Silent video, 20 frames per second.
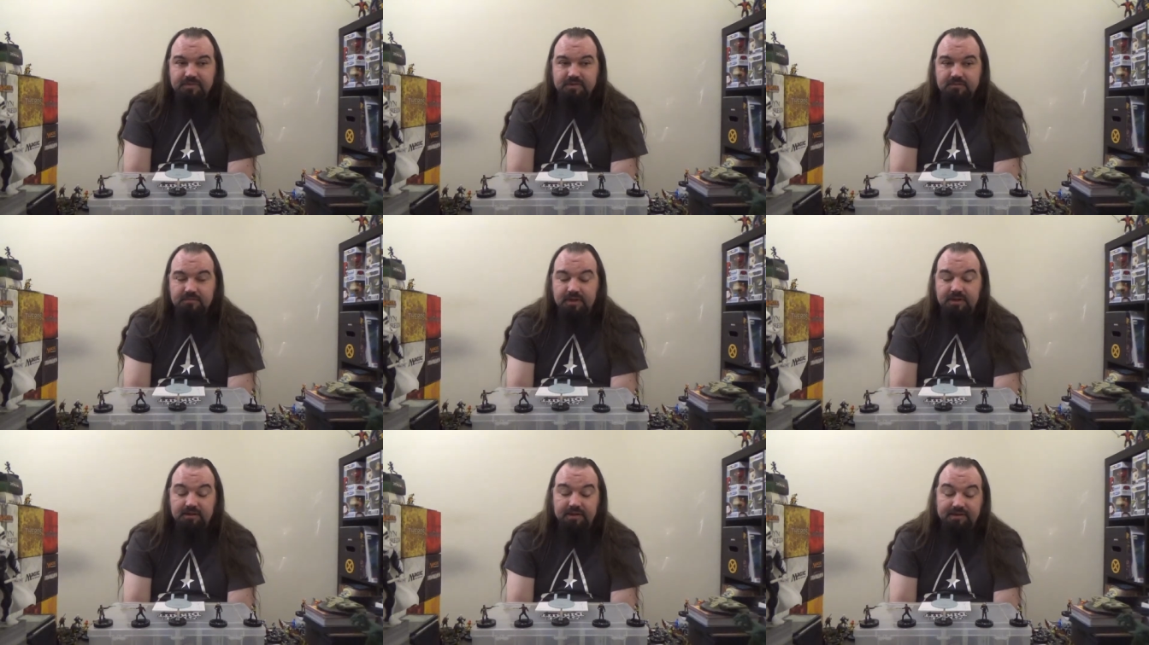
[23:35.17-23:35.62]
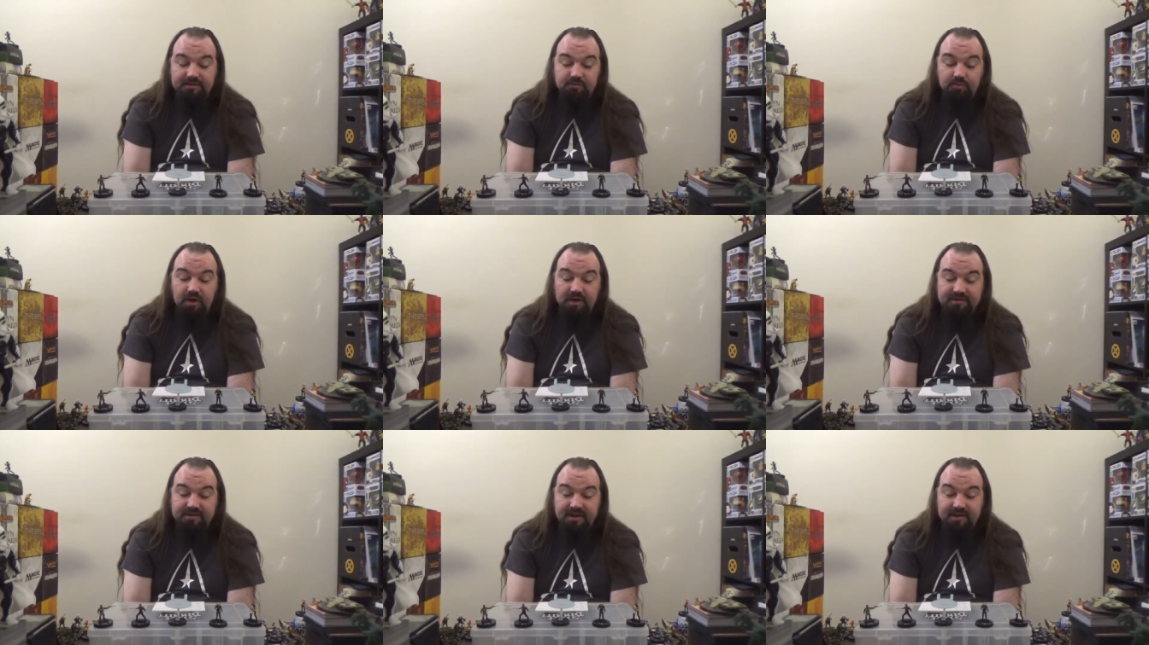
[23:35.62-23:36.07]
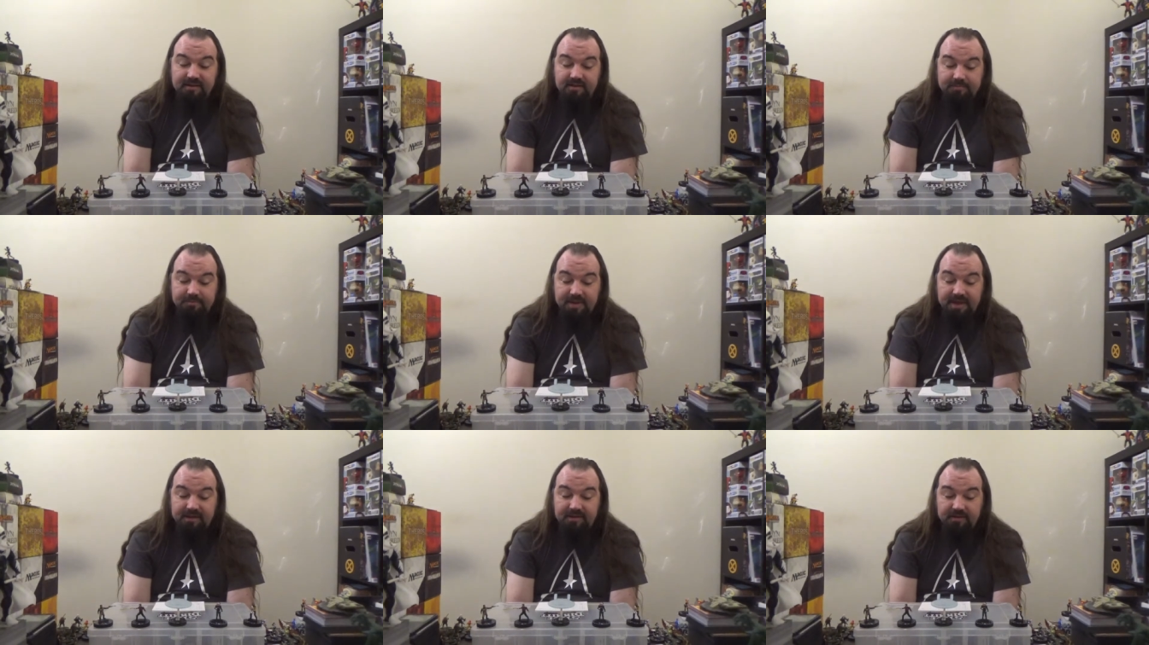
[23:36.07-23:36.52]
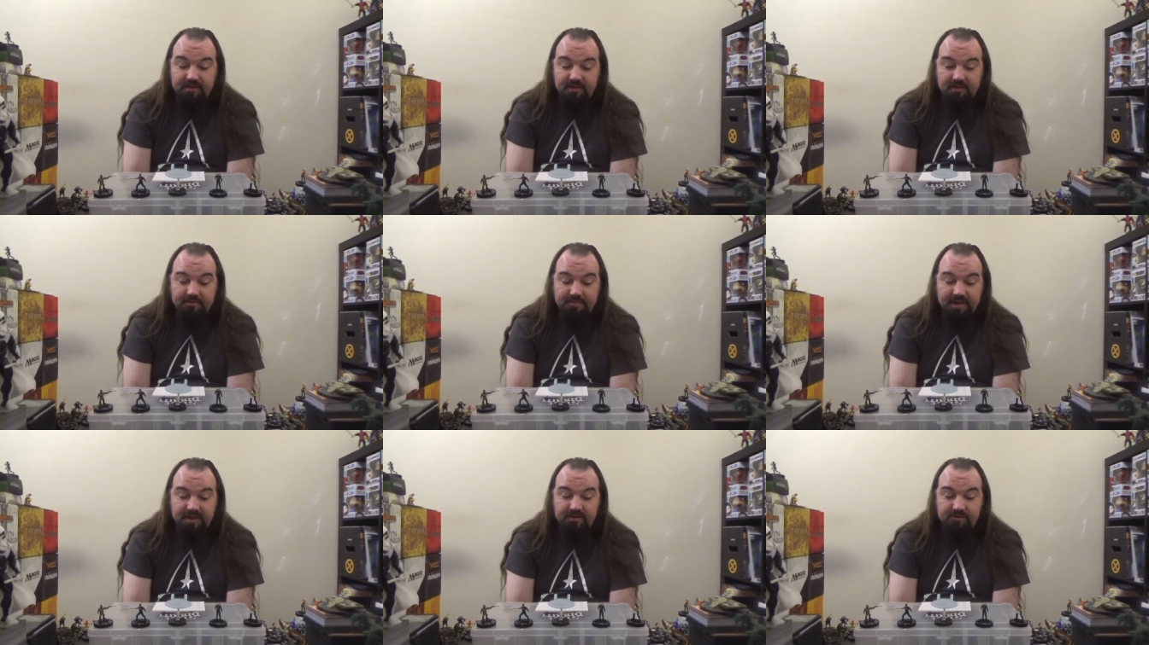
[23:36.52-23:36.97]
well, as Loxana's a beta,
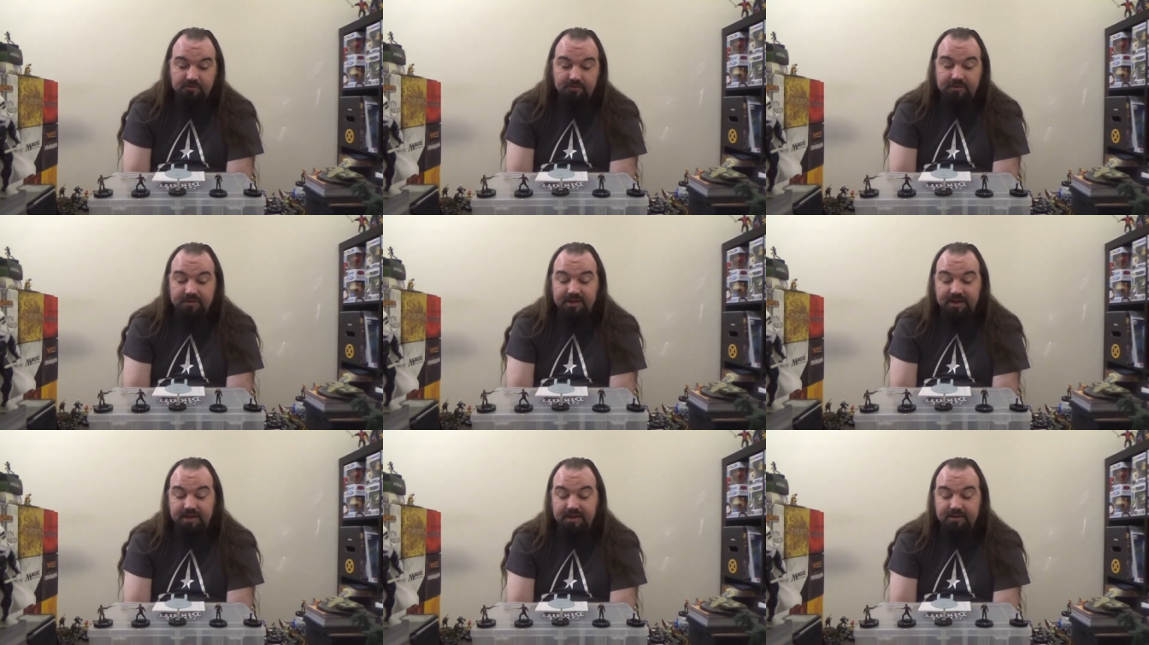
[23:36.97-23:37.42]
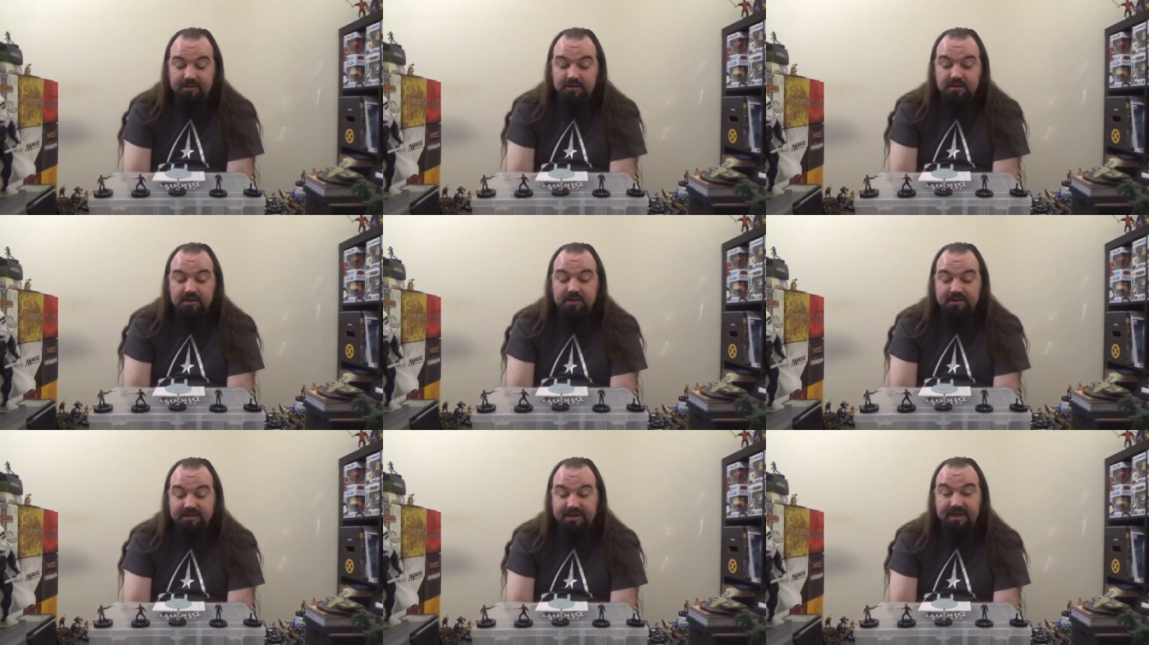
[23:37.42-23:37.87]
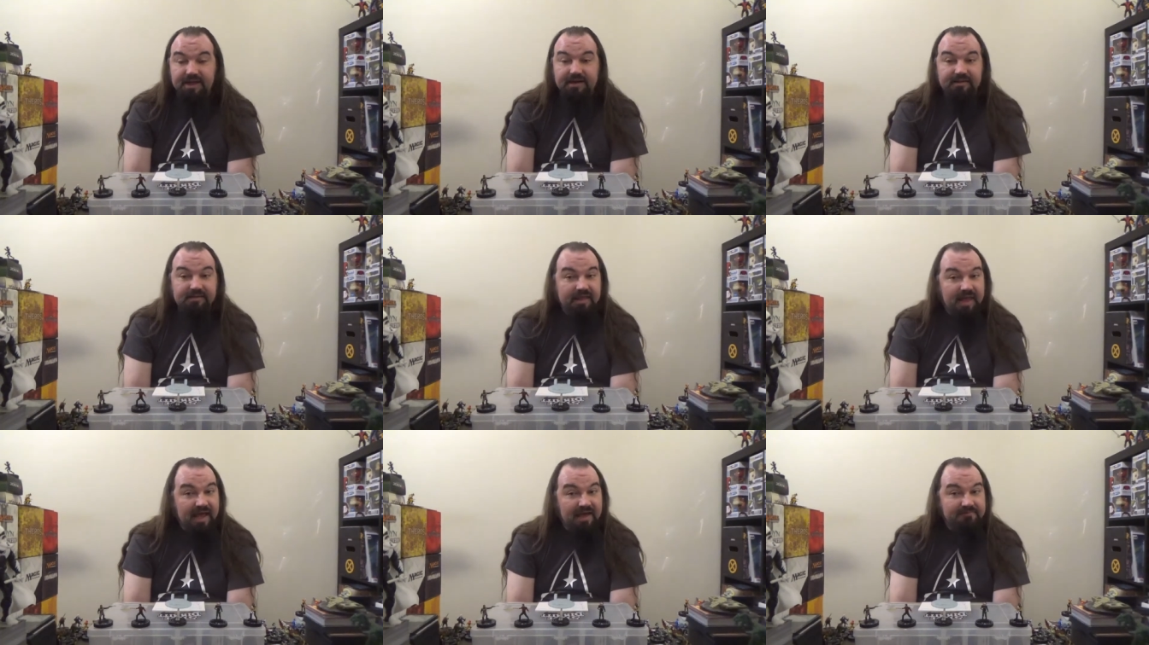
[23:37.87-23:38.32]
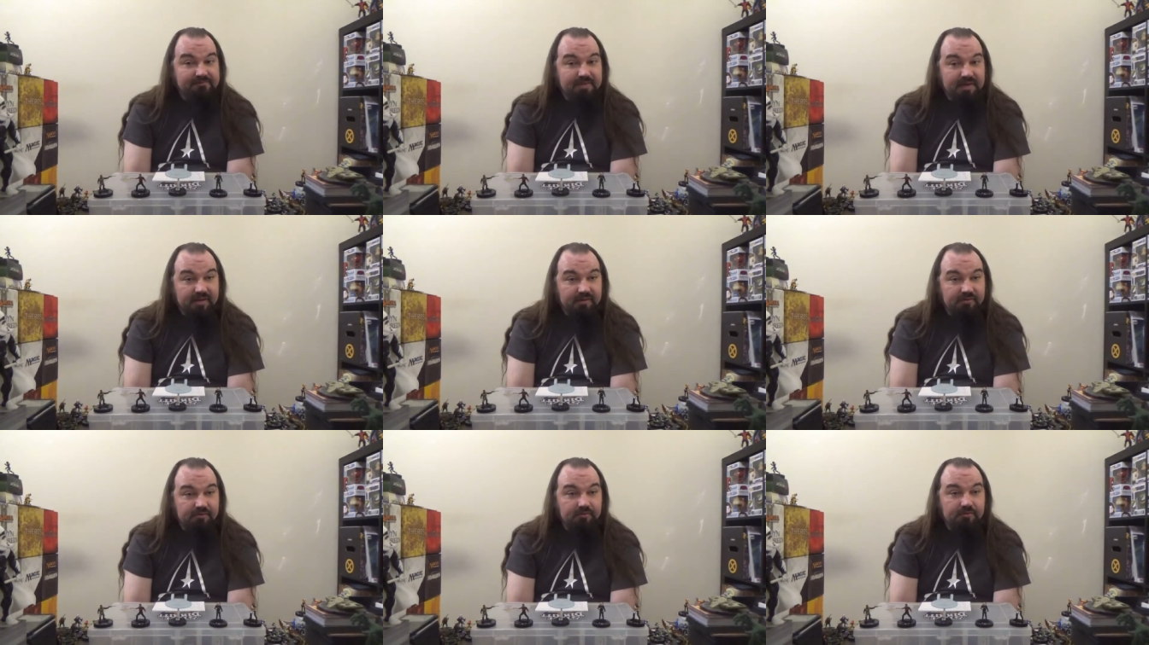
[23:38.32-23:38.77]
betazoid and Deanna's
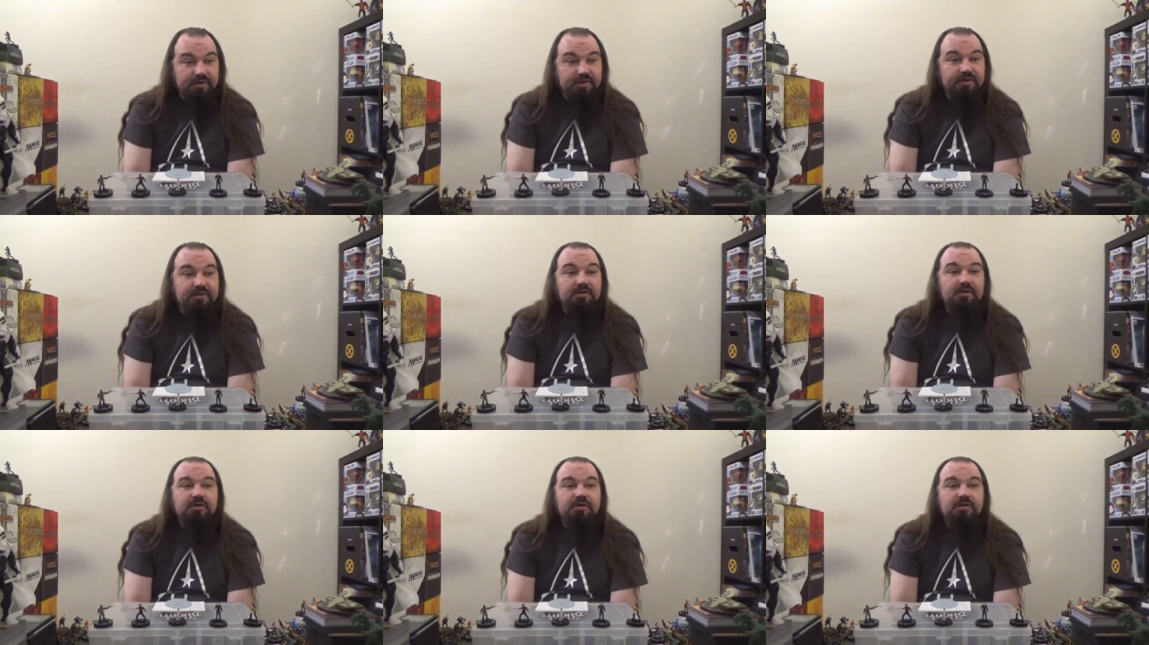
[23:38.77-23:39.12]
half-betazoid,